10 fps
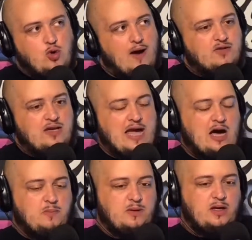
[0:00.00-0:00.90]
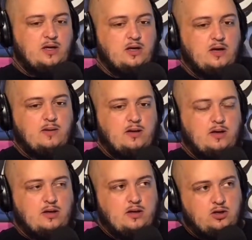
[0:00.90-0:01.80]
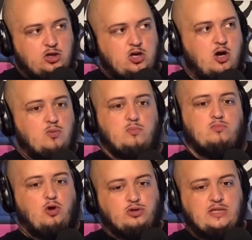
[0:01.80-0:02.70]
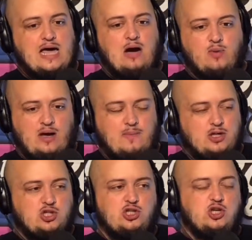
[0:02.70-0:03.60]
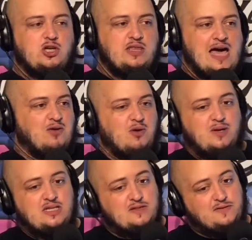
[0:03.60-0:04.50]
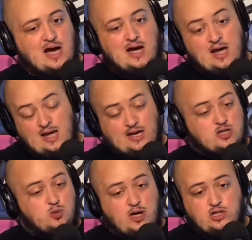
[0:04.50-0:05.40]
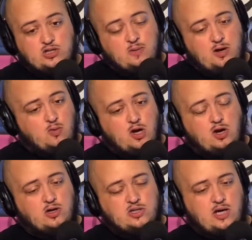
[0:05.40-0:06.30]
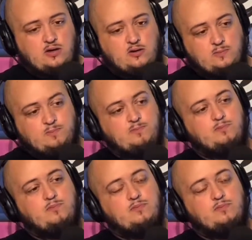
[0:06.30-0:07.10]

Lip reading: You have to now be, molded that way and make sure you're good that way. Because if not, guess what? It's just going to be a recurring cycle.